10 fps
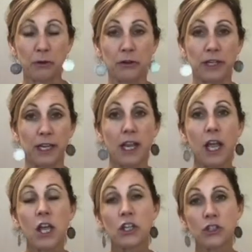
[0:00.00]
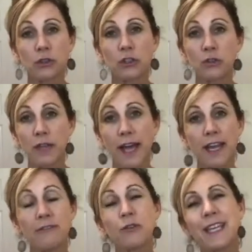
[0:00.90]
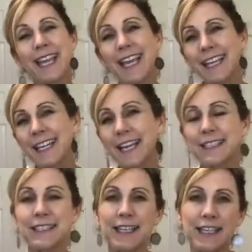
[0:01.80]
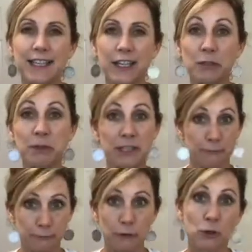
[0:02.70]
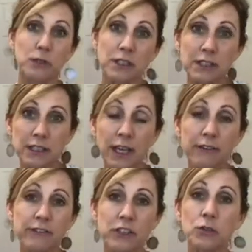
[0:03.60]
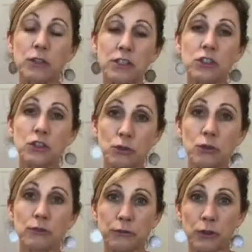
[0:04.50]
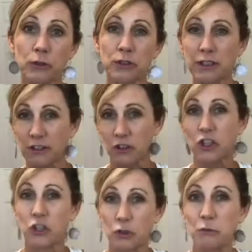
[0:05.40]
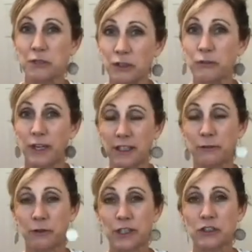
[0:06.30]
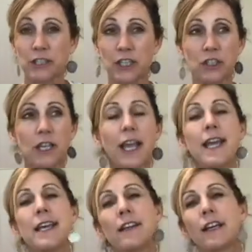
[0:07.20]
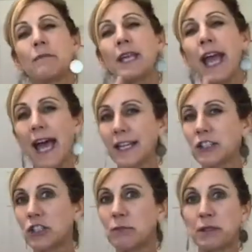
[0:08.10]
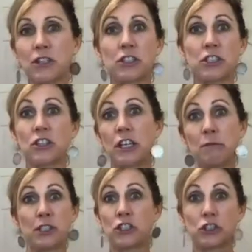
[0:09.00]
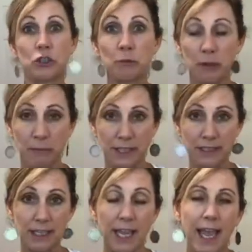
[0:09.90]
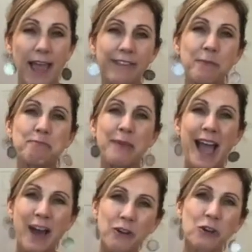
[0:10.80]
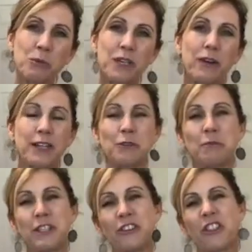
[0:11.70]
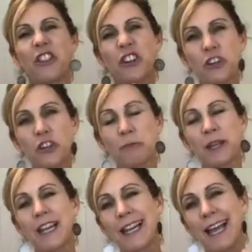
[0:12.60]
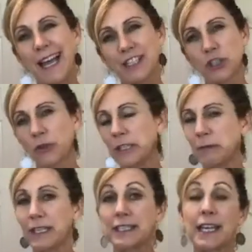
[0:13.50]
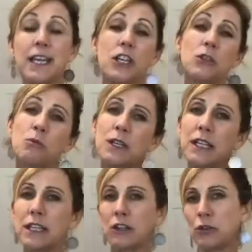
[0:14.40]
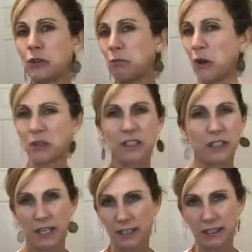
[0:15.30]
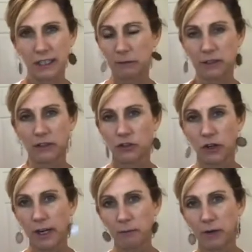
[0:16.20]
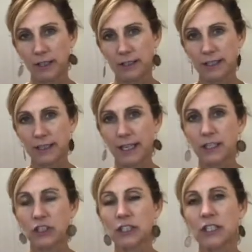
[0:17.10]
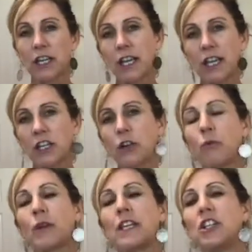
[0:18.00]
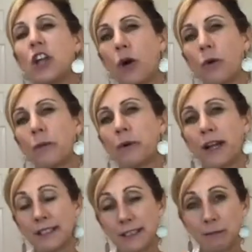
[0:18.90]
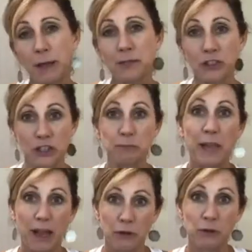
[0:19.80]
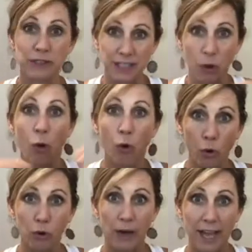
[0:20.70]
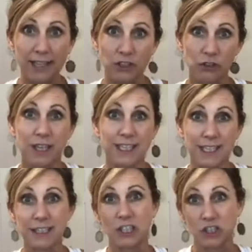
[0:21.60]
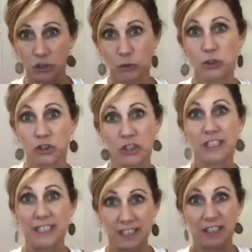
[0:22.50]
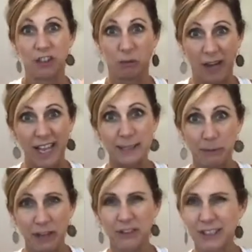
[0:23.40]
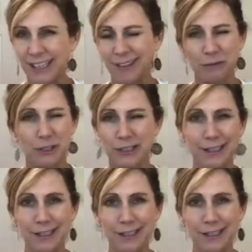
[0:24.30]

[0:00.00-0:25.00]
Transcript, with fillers: ordering it? So you can do that. If you can't get access to anything else but the frozen stuff, then you can do the frozen little cubes that you find in the freezer section. They're not gonna be as good, but they're still gonna be super amazing. And then powdered wheatgrass would be your third but last choice because you really lose most of the enzymes in the drying process. And it's just, you don't really know the process. Sometimes they're just powdering the whole grass. You're not getting the juice, you're just getting the grass powdered down, which